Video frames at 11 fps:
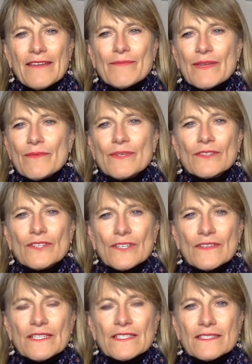me real
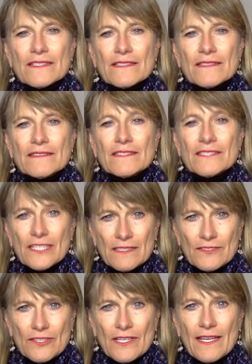courage to just
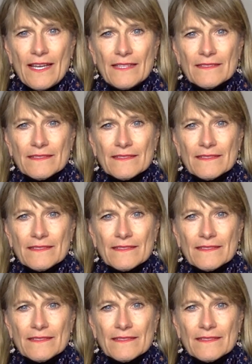start again.